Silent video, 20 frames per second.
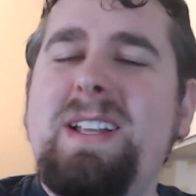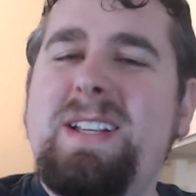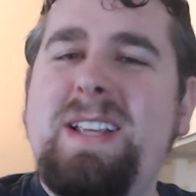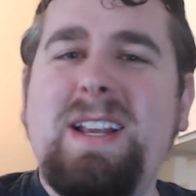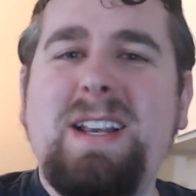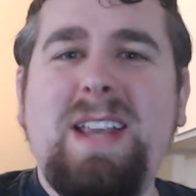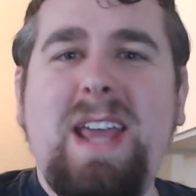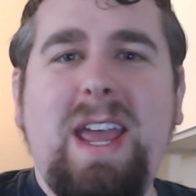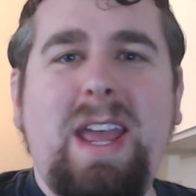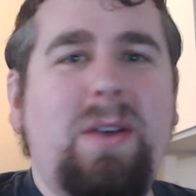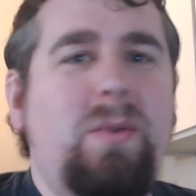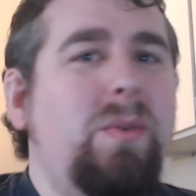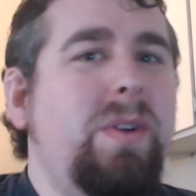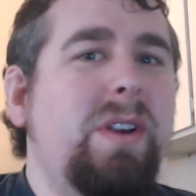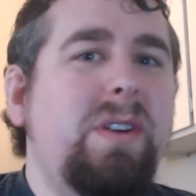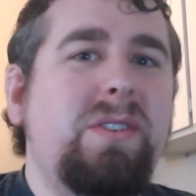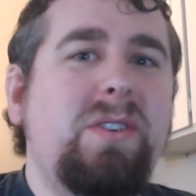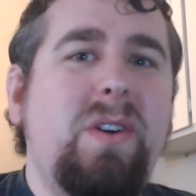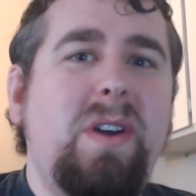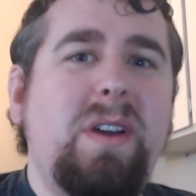Today,
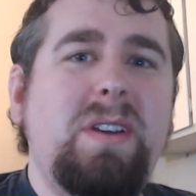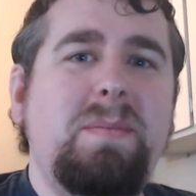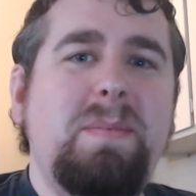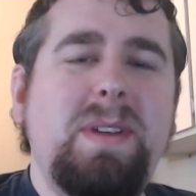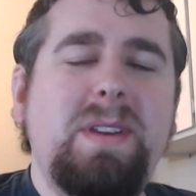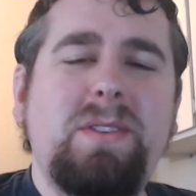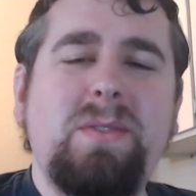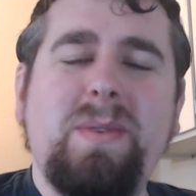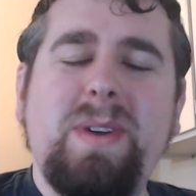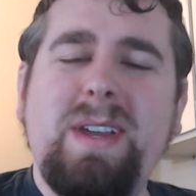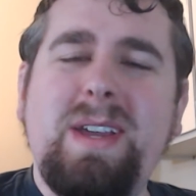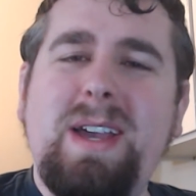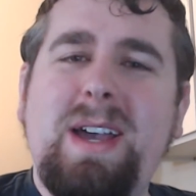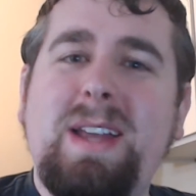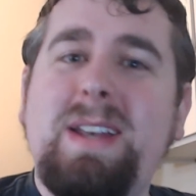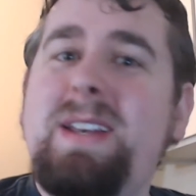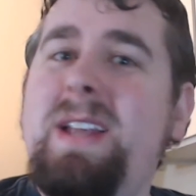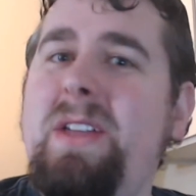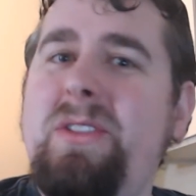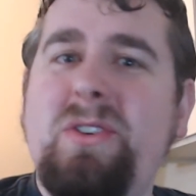we are going to be doing
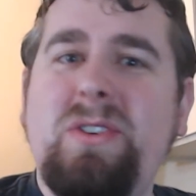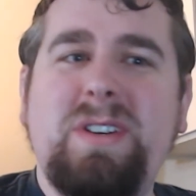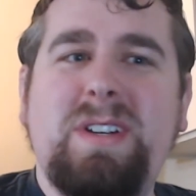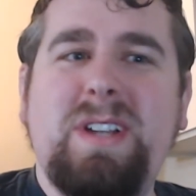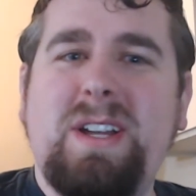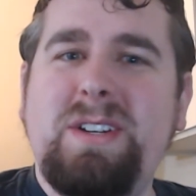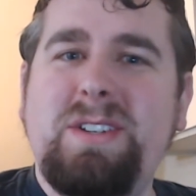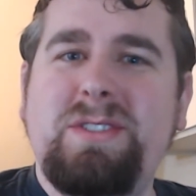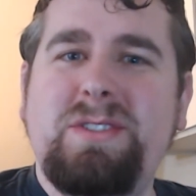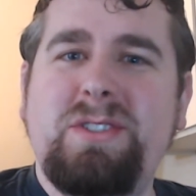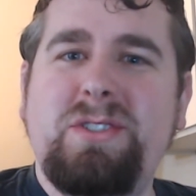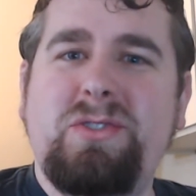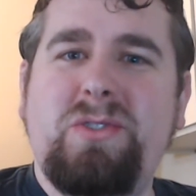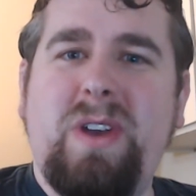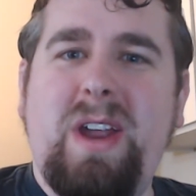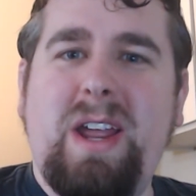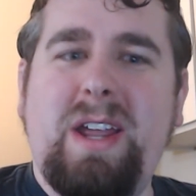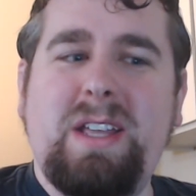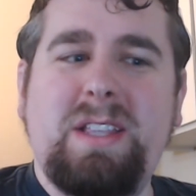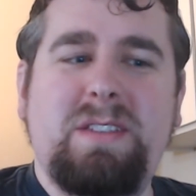another Dungeons &
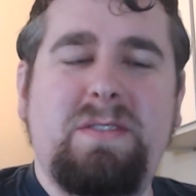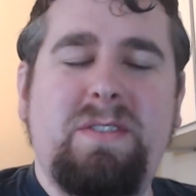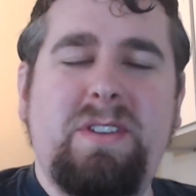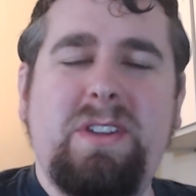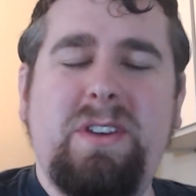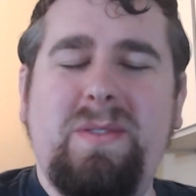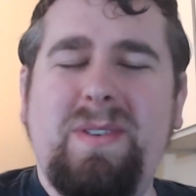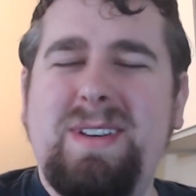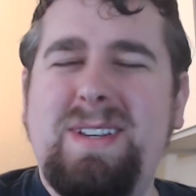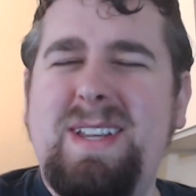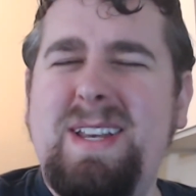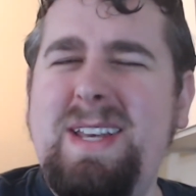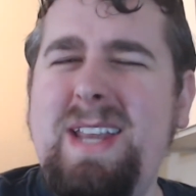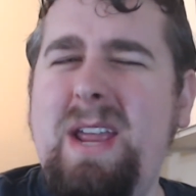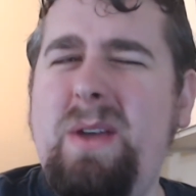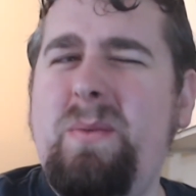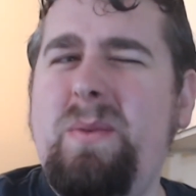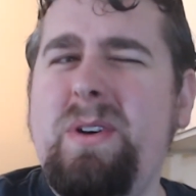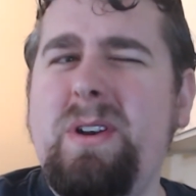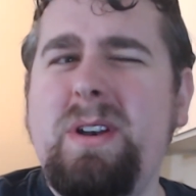Dragons video, and
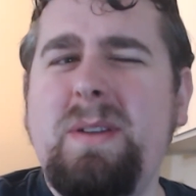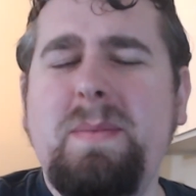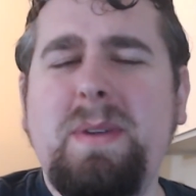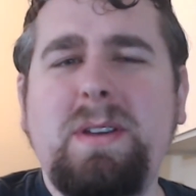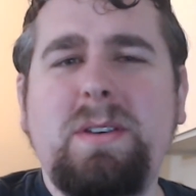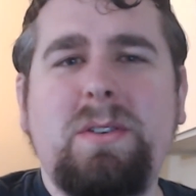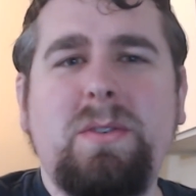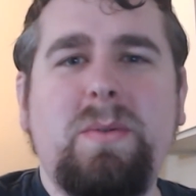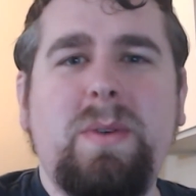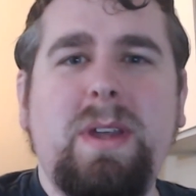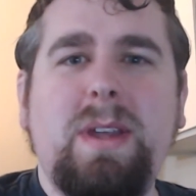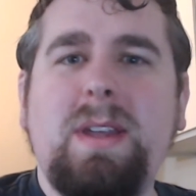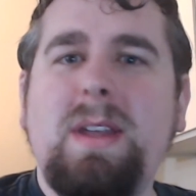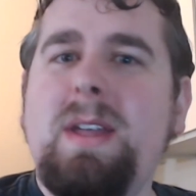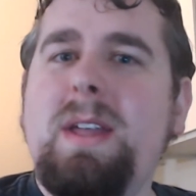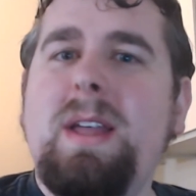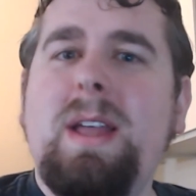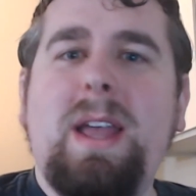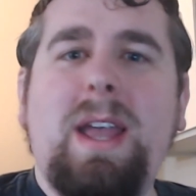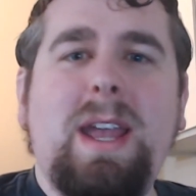today we're going to be doing
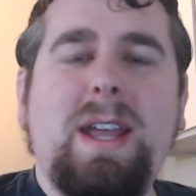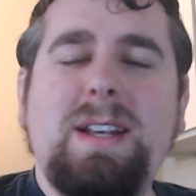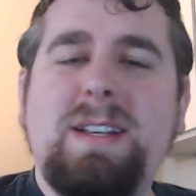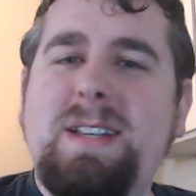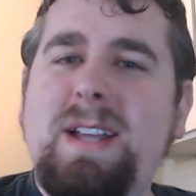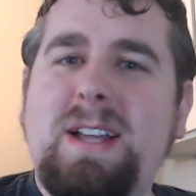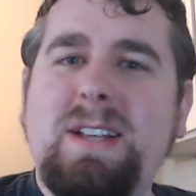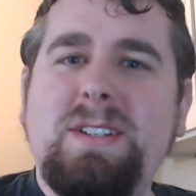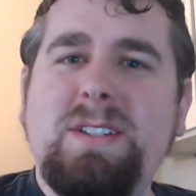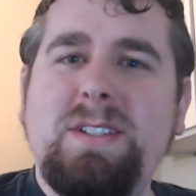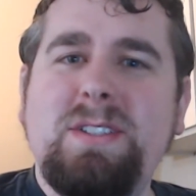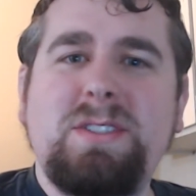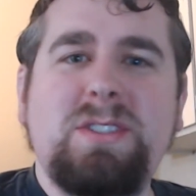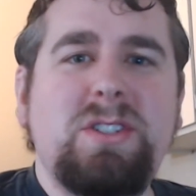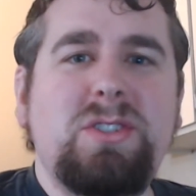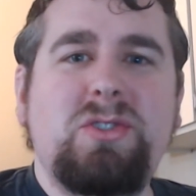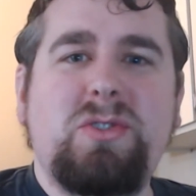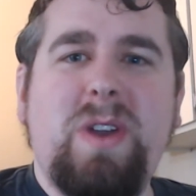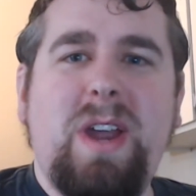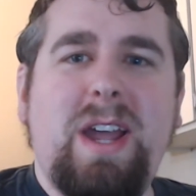a Dungeons
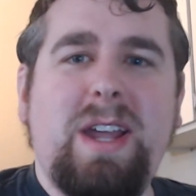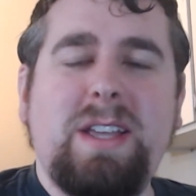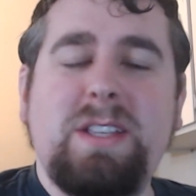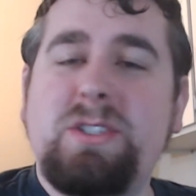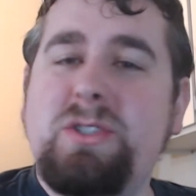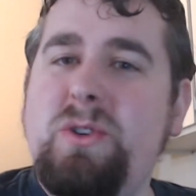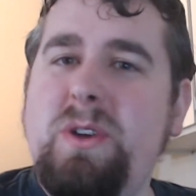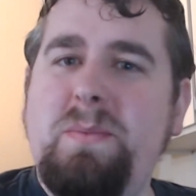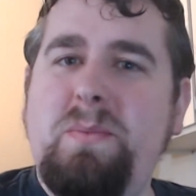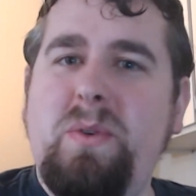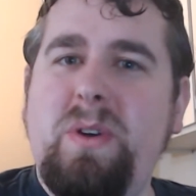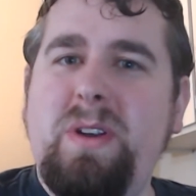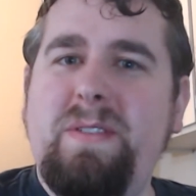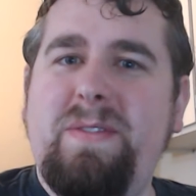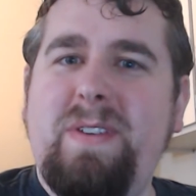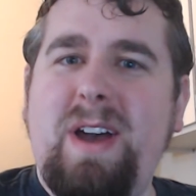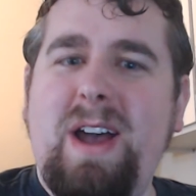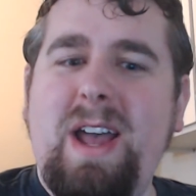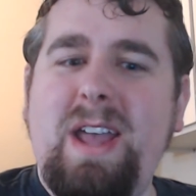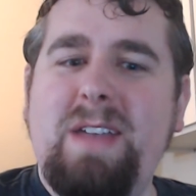& Dragons
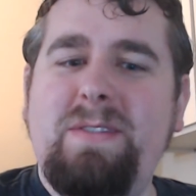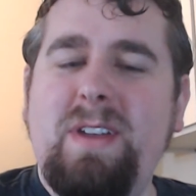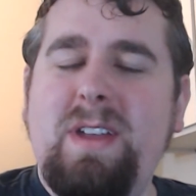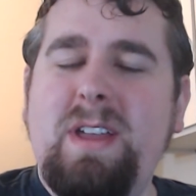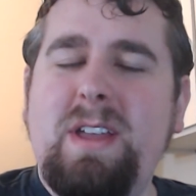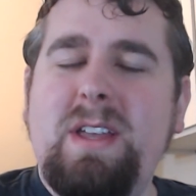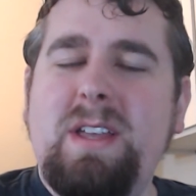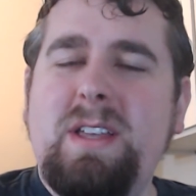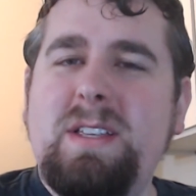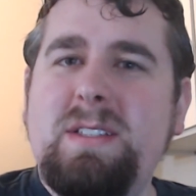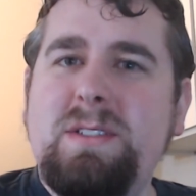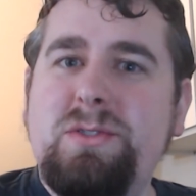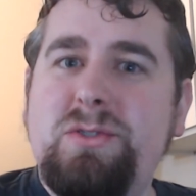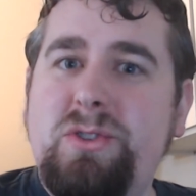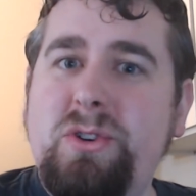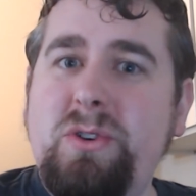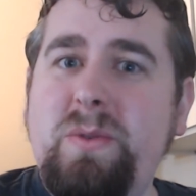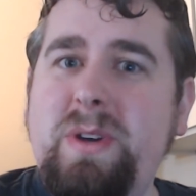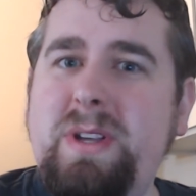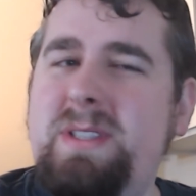3.5
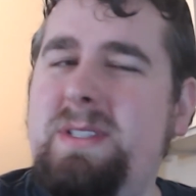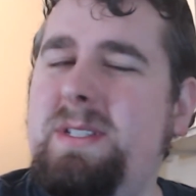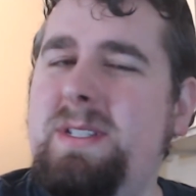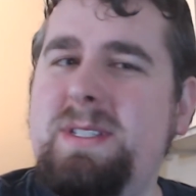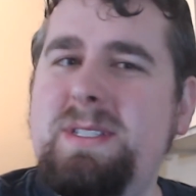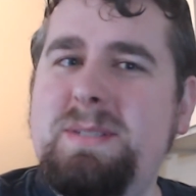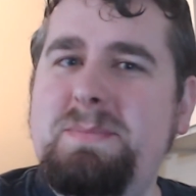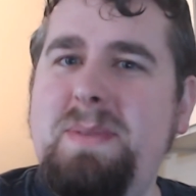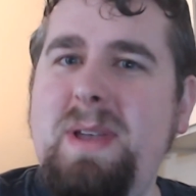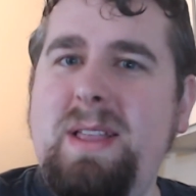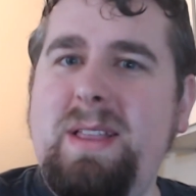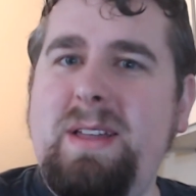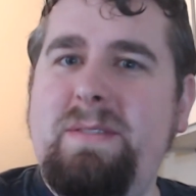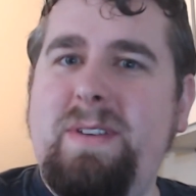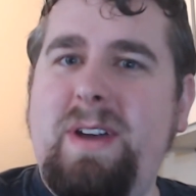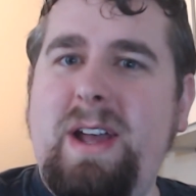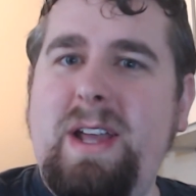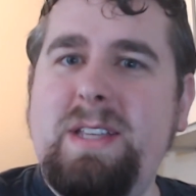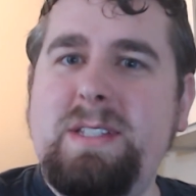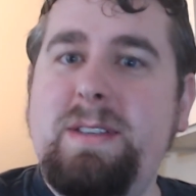Druids spell
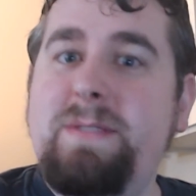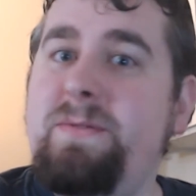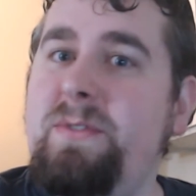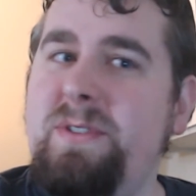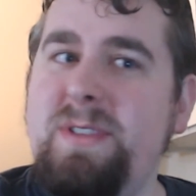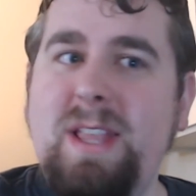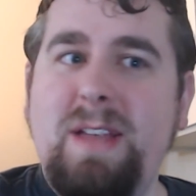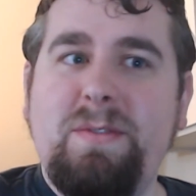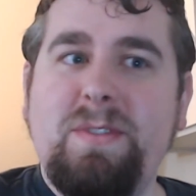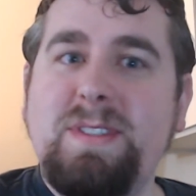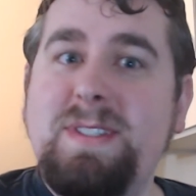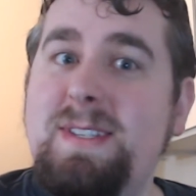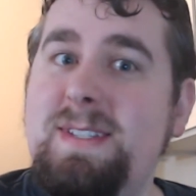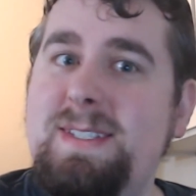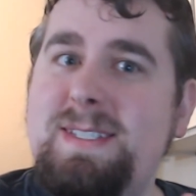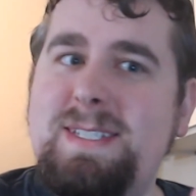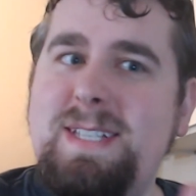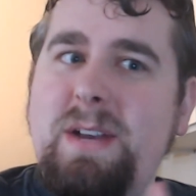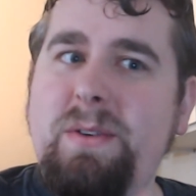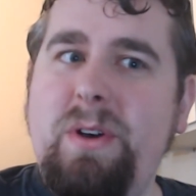advice for levels
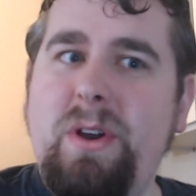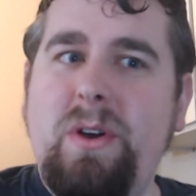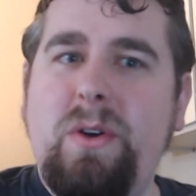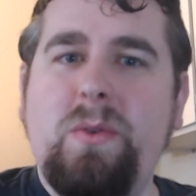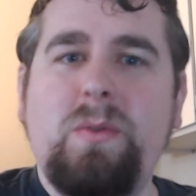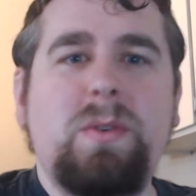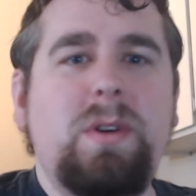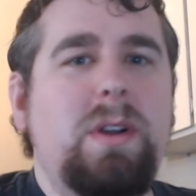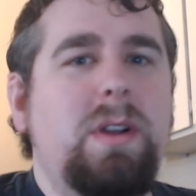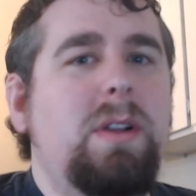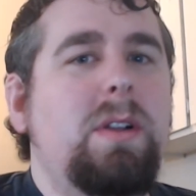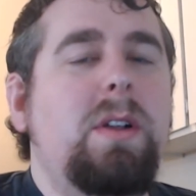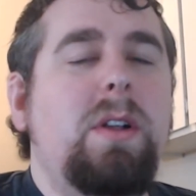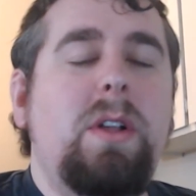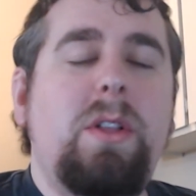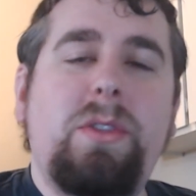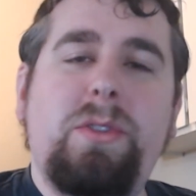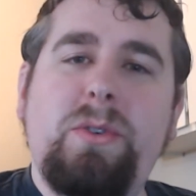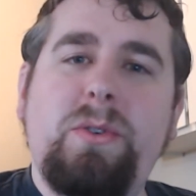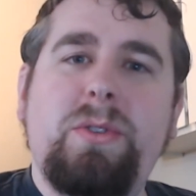0
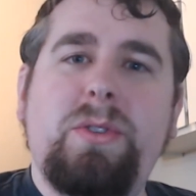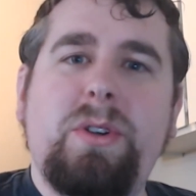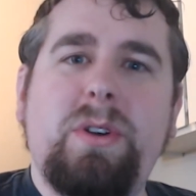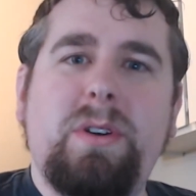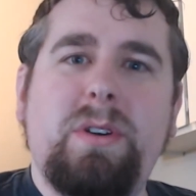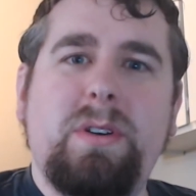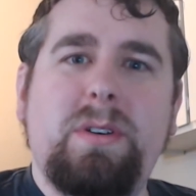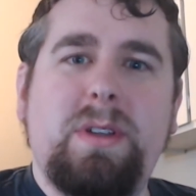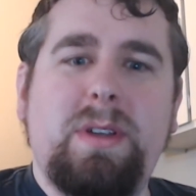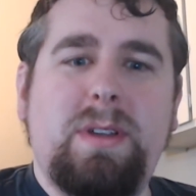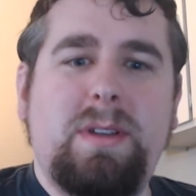through 3rd